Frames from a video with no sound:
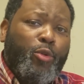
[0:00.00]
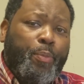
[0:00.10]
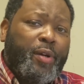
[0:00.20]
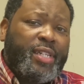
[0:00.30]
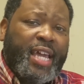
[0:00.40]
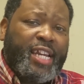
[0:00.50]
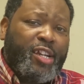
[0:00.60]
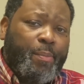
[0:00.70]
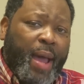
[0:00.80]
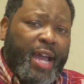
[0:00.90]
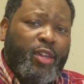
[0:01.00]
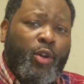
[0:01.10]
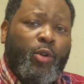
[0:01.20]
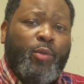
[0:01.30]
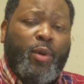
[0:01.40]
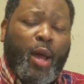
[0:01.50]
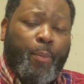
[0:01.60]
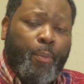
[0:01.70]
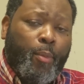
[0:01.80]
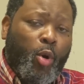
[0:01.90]
And the more
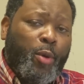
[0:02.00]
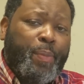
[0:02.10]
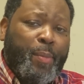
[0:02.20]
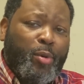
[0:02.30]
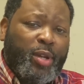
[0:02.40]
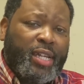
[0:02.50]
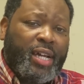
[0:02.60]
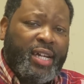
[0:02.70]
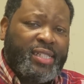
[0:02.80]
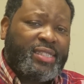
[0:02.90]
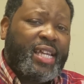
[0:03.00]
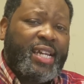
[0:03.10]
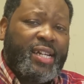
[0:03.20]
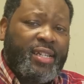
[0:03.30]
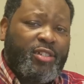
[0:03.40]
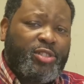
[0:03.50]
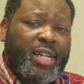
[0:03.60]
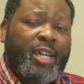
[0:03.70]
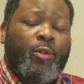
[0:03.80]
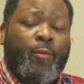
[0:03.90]
you put that in the bio,
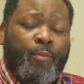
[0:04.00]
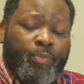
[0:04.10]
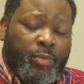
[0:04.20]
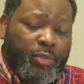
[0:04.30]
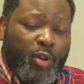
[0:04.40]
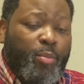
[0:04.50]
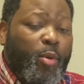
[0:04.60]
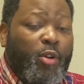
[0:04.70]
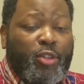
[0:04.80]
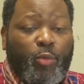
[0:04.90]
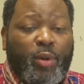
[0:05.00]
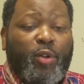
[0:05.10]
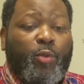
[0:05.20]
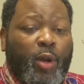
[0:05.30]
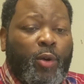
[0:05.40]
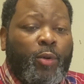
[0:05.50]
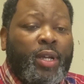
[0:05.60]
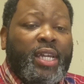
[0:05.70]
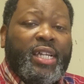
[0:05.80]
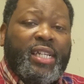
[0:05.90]
more people get an understanding of your channel,
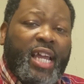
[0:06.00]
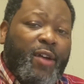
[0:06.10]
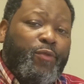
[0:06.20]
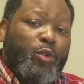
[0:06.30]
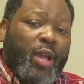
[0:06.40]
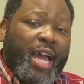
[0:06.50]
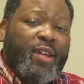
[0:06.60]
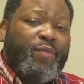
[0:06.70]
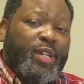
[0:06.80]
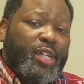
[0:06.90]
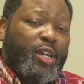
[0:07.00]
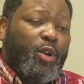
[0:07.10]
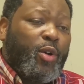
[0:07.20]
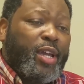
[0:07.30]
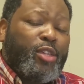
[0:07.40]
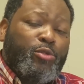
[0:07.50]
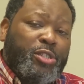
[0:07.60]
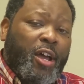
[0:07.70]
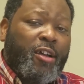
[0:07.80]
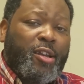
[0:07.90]
the more you will grow. Now,
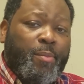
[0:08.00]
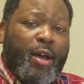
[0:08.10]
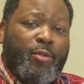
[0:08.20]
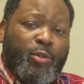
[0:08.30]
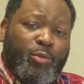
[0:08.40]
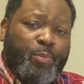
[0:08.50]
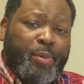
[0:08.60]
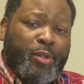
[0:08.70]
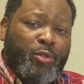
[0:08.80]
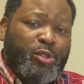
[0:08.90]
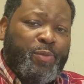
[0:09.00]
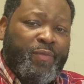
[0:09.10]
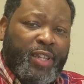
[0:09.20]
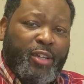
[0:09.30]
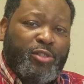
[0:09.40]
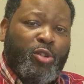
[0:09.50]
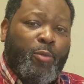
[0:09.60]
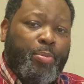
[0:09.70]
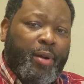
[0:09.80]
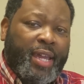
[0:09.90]
if you got a video and you're talking
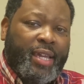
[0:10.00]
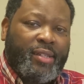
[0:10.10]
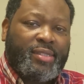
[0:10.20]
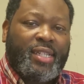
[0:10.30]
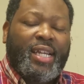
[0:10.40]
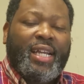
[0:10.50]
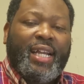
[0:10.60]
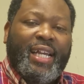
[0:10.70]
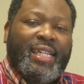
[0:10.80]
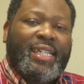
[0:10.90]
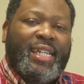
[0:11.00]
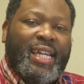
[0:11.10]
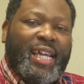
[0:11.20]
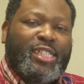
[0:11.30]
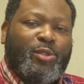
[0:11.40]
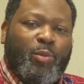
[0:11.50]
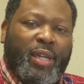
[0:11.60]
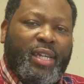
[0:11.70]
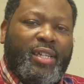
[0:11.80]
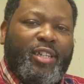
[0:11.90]
about you produce videos on
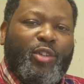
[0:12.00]
pranks,